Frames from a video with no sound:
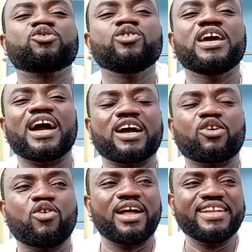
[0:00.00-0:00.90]
Anthony
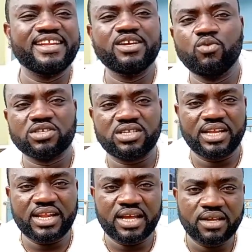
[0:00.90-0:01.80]
Ahakon Anene was
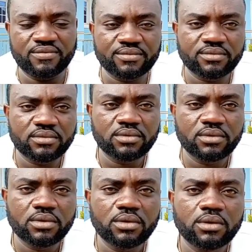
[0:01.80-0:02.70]
still alive
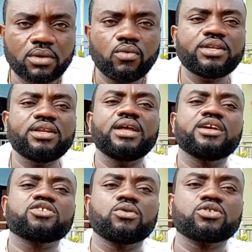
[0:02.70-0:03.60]
when the
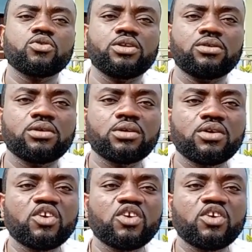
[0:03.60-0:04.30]
election was going on.